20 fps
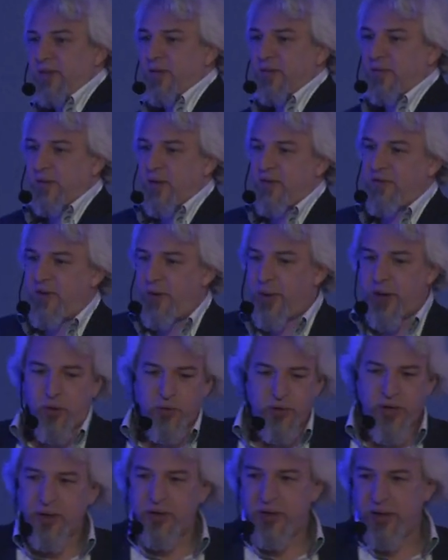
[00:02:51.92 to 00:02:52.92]
it a very
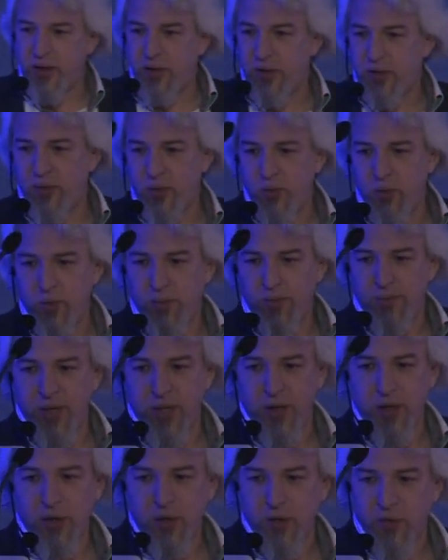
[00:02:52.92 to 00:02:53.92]
good idea to
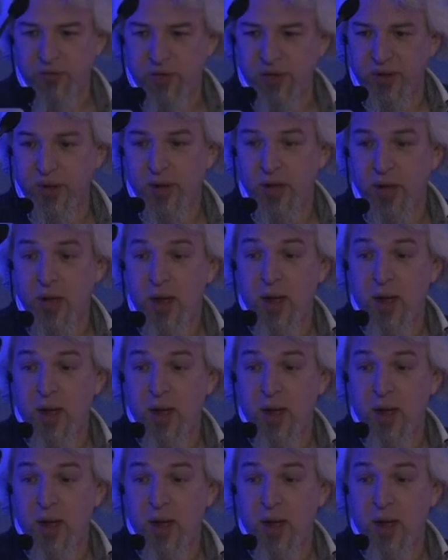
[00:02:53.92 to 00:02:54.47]
be using.